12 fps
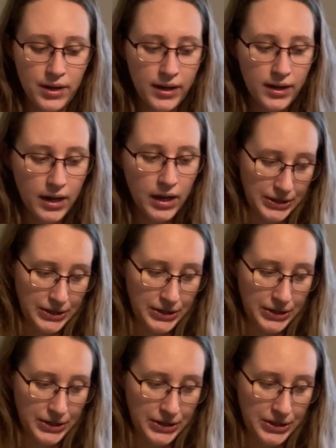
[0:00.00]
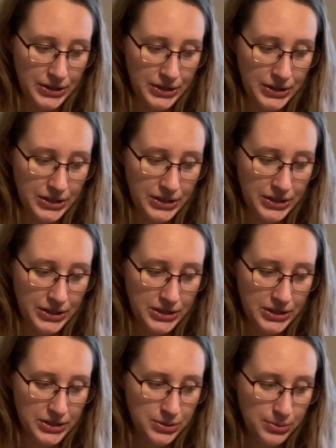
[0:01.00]
it.
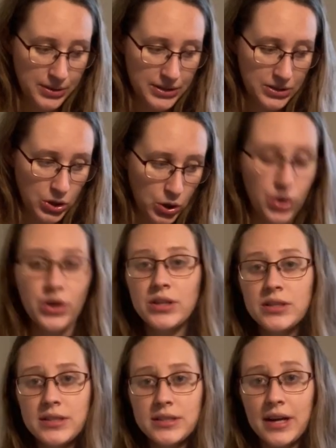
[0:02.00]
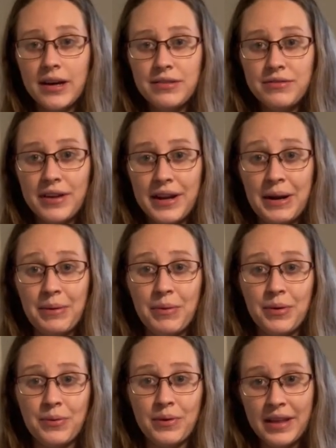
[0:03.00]
This was all good stuff and I'm
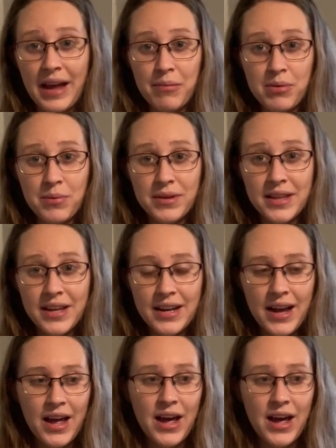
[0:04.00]
really happy with it.